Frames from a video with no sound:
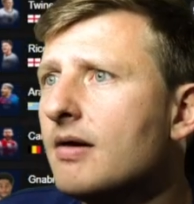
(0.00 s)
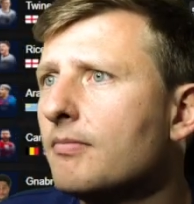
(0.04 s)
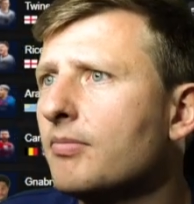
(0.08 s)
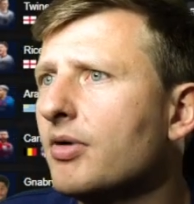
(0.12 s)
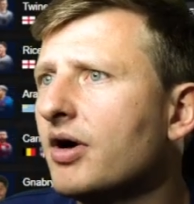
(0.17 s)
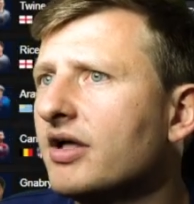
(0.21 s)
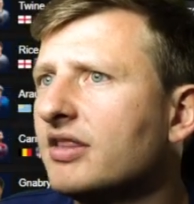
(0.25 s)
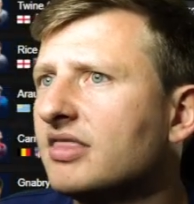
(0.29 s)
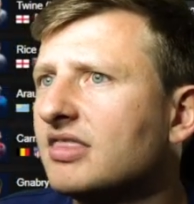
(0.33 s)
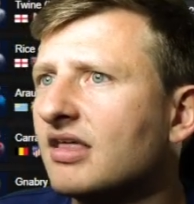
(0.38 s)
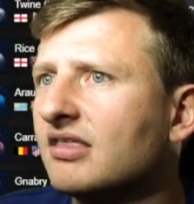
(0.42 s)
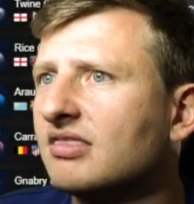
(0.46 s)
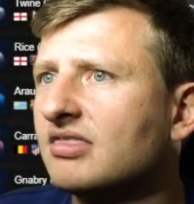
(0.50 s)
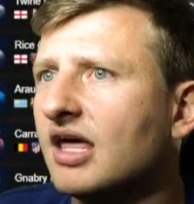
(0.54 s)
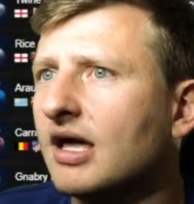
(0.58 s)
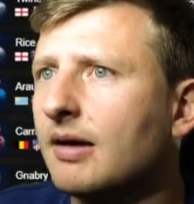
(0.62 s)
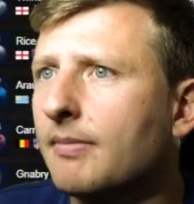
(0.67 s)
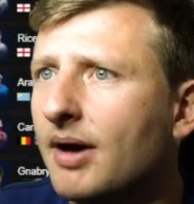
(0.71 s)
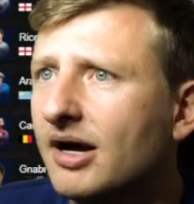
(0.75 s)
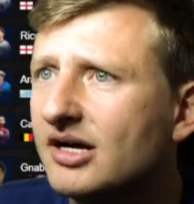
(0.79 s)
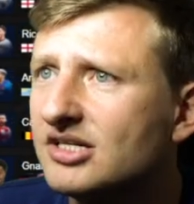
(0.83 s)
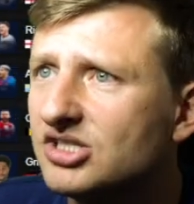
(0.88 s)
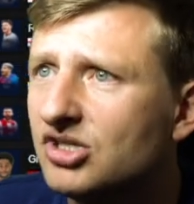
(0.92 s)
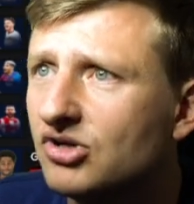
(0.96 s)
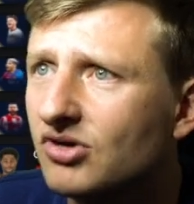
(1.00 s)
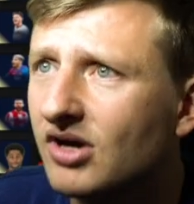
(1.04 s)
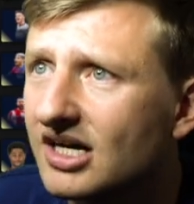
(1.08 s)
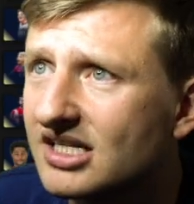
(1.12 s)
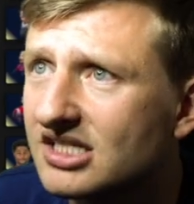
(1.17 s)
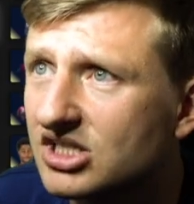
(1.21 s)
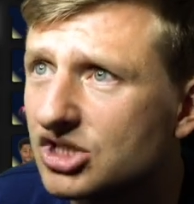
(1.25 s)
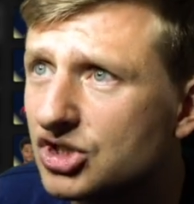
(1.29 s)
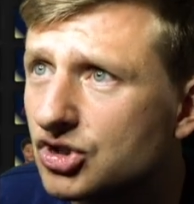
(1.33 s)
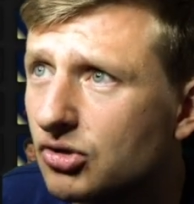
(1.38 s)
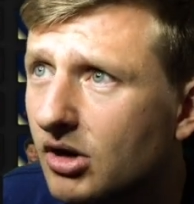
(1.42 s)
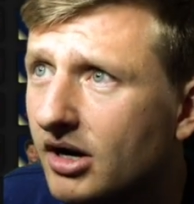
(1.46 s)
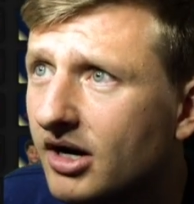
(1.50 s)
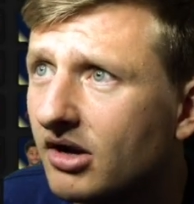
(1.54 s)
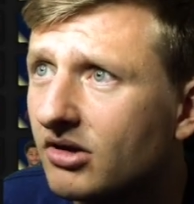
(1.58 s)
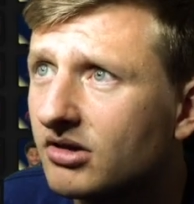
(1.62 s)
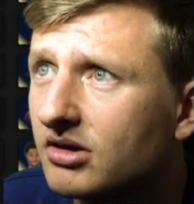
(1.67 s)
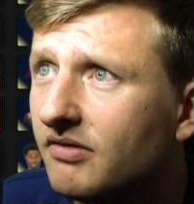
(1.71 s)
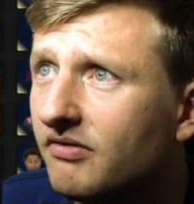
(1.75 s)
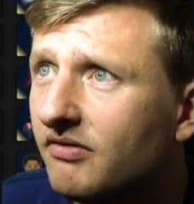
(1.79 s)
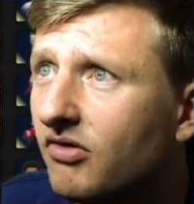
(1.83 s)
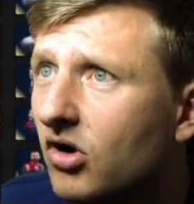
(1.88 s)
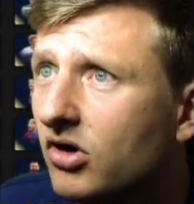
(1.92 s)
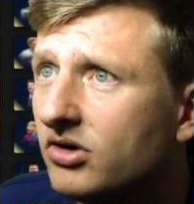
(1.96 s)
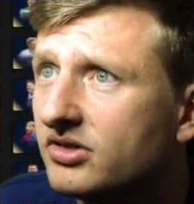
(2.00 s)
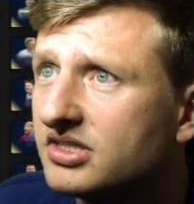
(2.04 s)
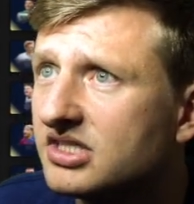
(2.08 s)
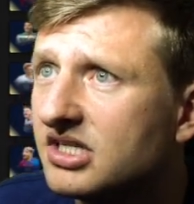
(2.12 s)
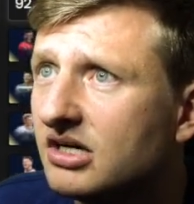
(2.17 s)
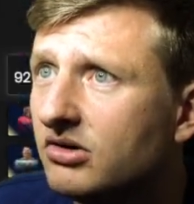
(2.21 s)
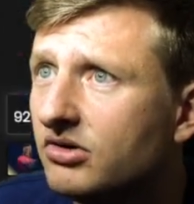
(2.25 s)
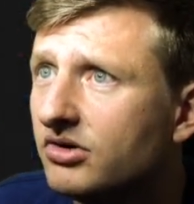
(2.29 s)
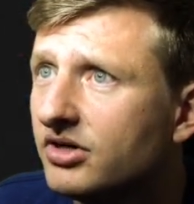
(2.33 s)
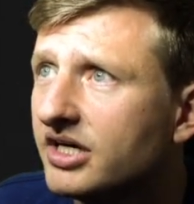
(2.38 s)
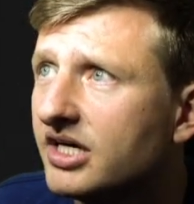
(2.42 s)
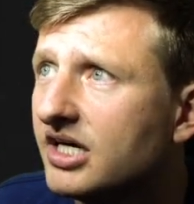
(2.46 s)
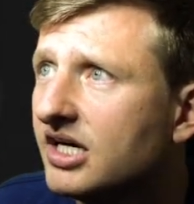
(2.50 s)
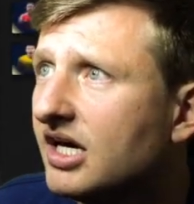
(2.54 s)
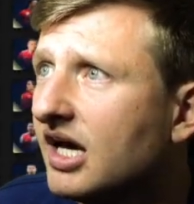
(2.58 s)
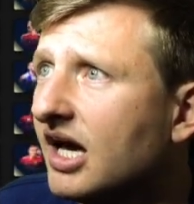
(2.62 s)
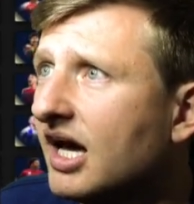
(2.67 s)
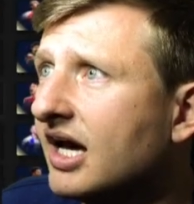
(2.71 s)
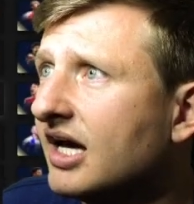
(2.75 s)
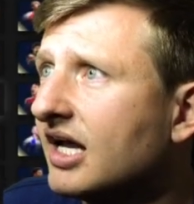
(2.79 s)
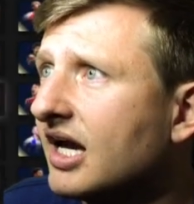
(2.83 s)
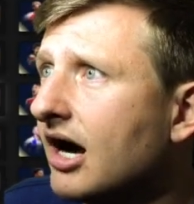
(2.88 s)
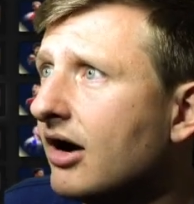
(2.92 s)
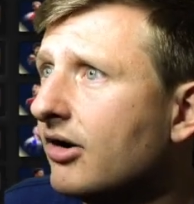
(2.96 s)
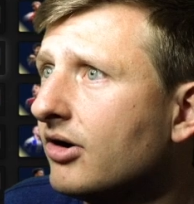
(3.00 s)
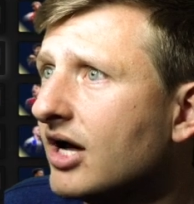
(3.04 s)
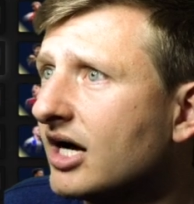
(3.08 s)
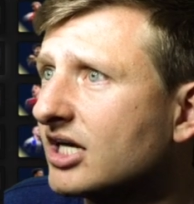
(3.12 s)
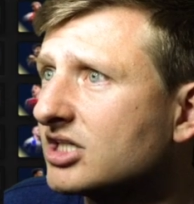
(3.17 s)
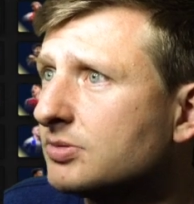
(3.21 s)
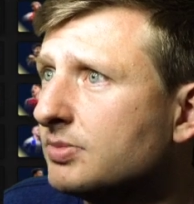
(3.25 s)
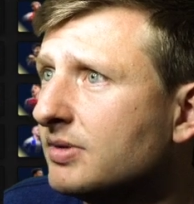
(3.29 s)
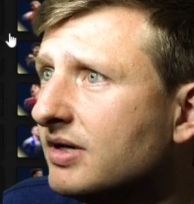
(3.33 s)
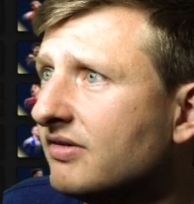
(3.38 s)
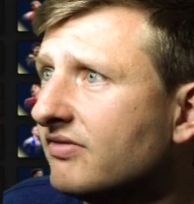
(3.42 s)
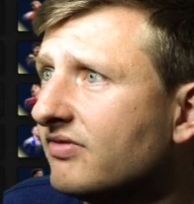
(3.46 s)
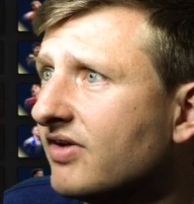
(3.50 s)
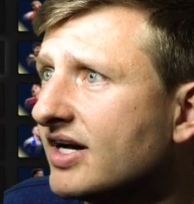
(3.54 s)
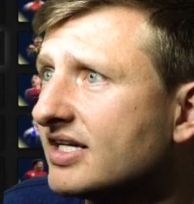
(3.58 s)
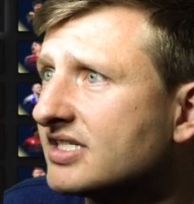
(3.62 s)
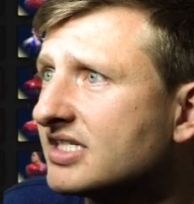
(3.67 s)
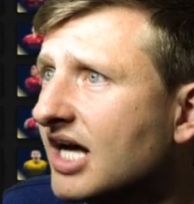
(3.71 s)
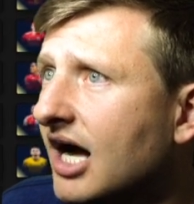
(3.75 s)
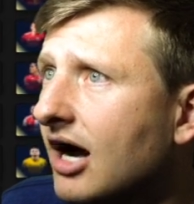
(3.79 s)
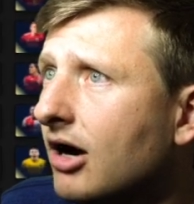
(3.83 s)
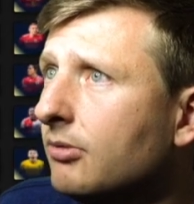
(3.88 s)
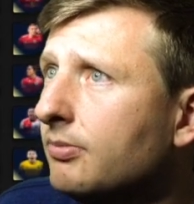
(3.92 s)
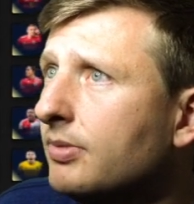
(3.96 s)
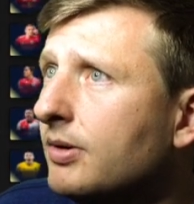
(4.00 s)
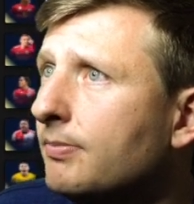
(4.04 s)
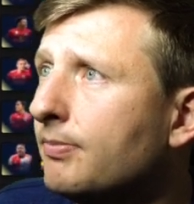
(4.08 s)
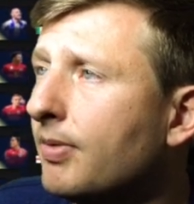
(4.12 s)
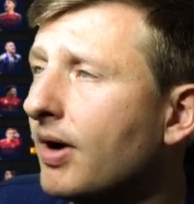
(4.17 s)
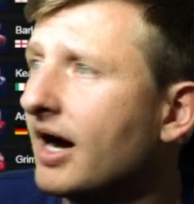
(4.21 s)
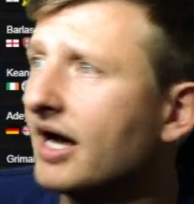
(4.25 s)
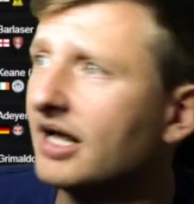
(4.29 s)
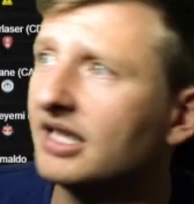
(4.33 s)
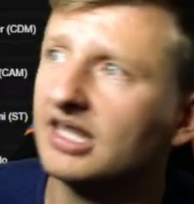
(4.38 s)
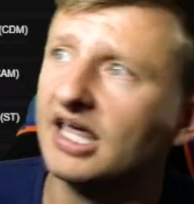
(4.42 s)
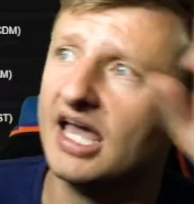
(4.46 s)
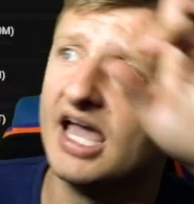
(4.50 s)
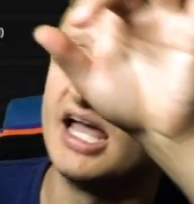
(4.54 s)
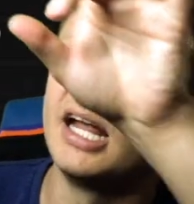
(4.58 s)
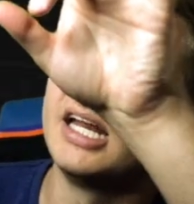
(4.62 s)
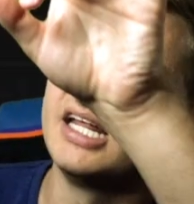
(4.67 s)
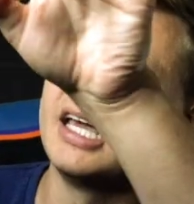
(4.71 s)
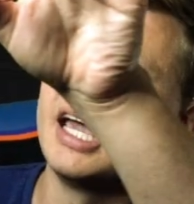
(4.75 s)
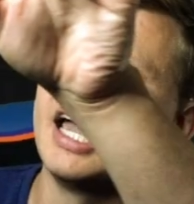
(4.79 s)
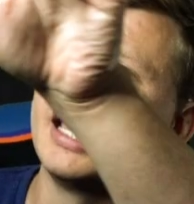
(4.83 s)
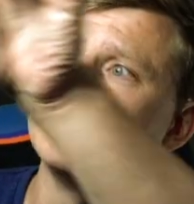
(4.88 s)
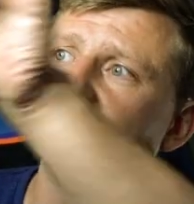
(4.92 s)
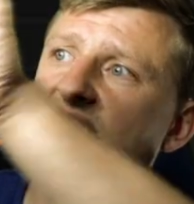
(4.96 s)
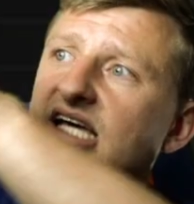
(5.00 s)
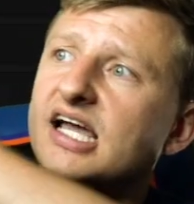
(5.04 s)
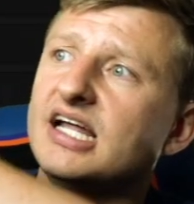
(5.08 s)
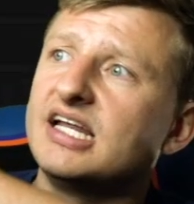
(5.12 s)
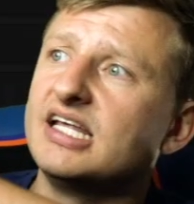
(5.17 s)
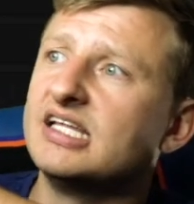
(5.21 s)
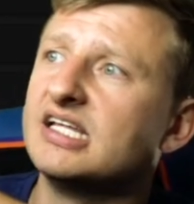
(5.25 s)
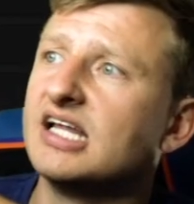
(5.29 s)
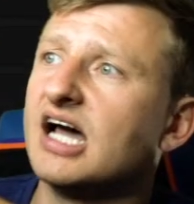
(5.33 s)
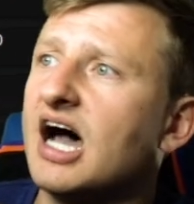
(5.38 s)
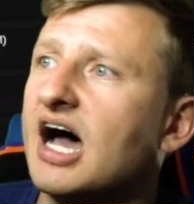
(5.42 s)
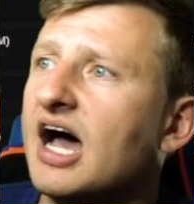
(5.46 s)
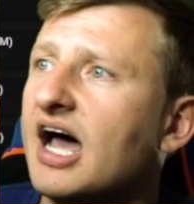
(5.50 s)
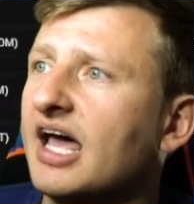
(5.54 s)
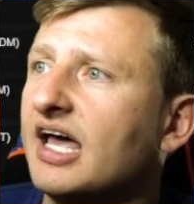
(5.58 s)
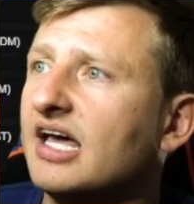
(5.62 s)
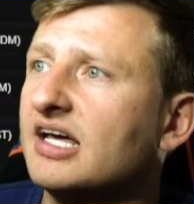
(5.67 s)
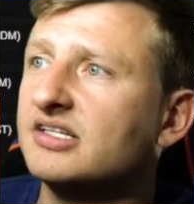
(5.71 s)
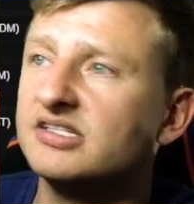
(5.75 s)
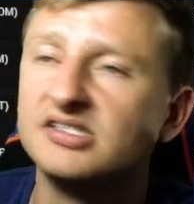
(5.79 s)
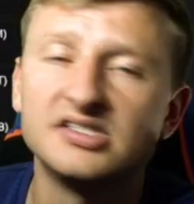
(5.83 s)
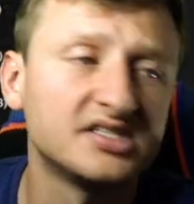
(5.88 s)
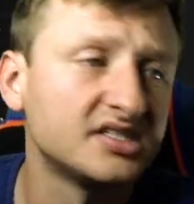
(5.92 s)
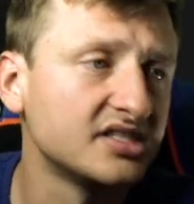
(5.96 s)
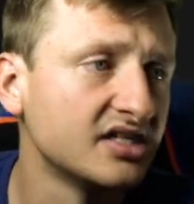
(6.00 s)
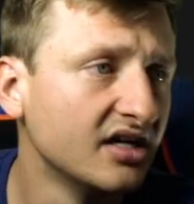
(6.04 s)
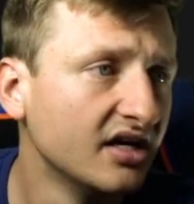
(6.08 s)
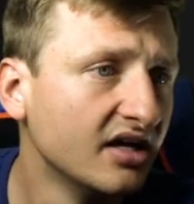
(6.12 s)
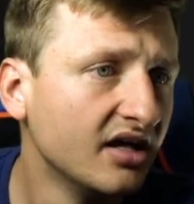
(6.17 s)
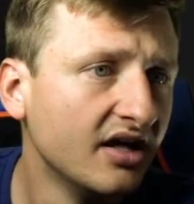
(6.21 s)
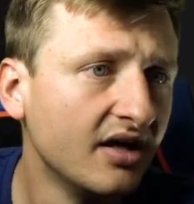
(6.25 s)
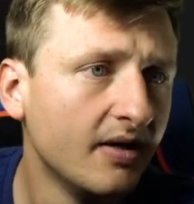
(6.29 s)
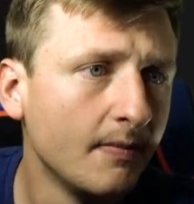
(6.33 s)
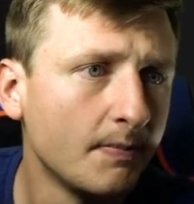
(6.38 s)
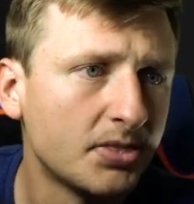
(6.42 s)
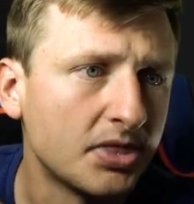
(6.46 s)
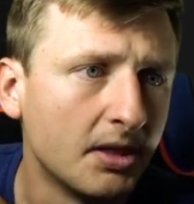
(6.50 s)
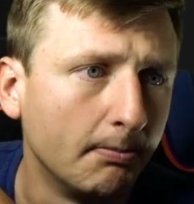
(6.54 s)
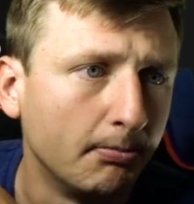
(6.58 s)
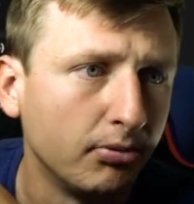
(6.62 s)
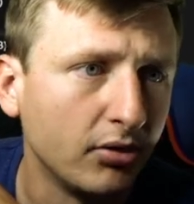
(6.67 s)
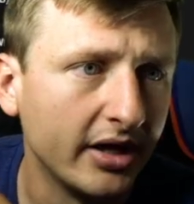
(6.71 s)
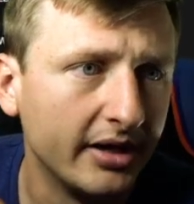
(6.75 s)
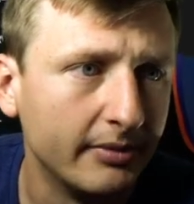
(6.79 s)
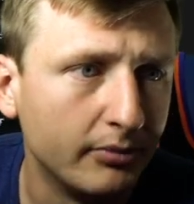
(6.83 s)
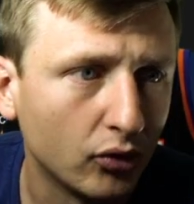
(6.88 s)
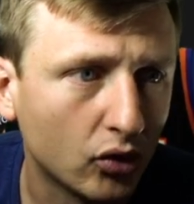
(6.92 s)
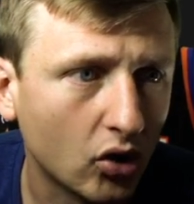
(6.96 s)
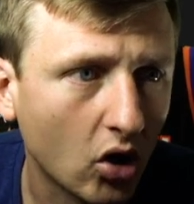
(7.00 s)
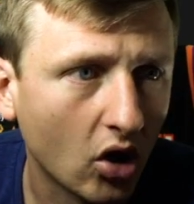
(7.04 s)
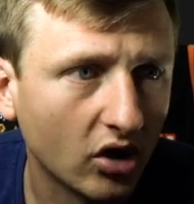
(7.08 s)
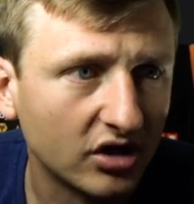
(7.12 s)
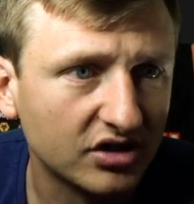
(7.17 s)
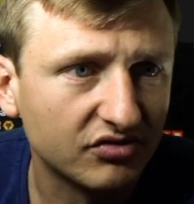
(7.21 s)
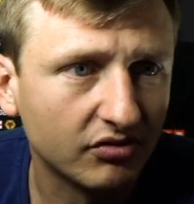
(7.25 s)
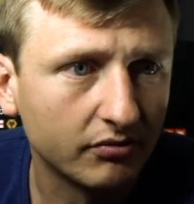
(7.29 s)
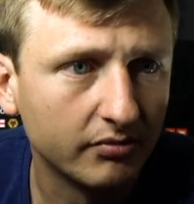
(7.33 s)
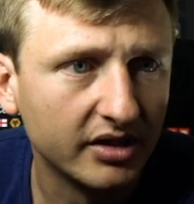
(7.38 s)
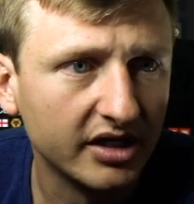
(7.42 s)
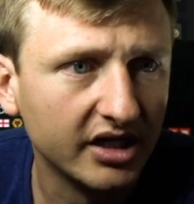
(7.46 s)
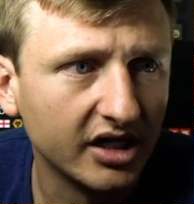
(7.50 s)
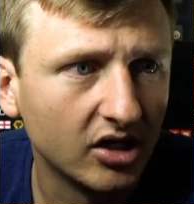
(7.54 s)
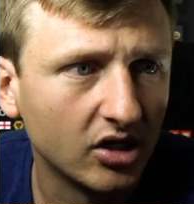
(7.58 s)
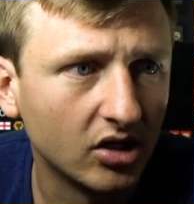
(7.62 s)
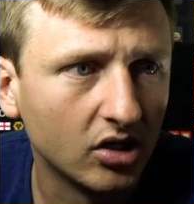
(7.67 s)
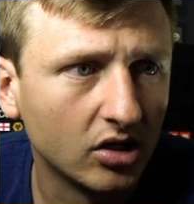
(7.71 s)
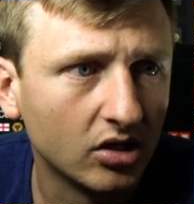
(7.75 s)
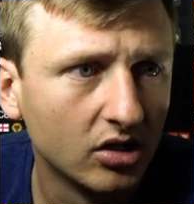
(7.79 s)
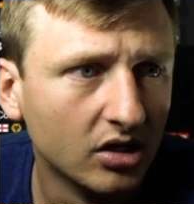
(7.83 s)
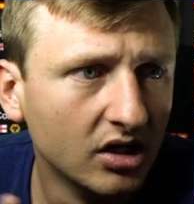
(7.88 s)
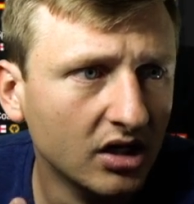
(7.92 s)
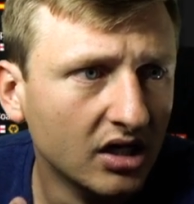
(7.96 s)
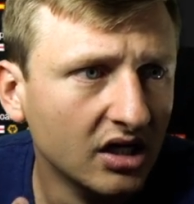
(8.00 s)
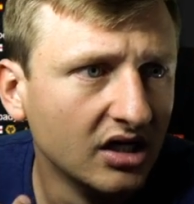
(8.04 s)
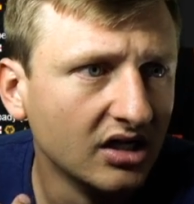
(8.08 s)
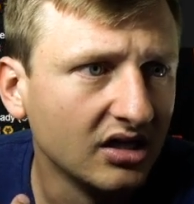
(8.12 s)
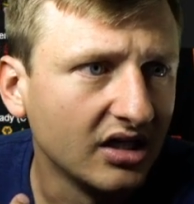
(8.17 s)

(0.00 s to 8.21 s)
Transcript: But the thing about it is you guys can trade on the volatility, and I would actually be invested. I would be buying the eighty-eights, eighty-nines, the playable cards from here.